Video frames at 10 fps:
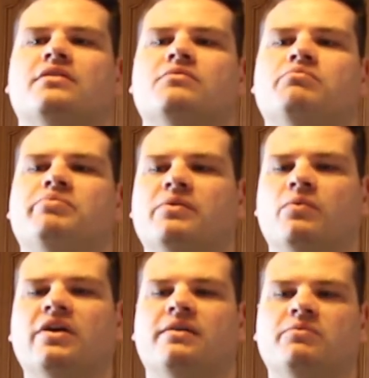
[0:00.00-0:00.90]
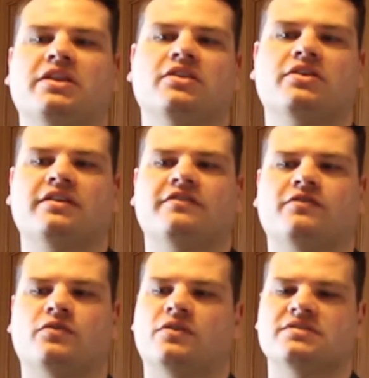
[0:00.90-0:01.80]
But what I'm really looking
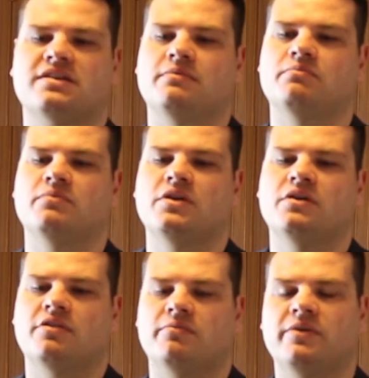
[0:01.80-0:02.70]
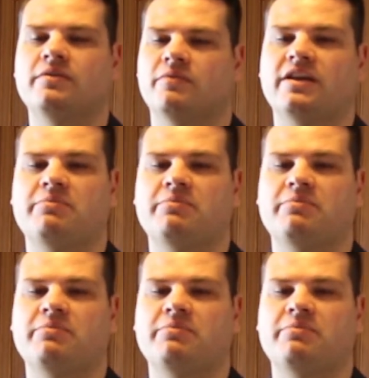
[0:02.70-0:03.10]
for is when I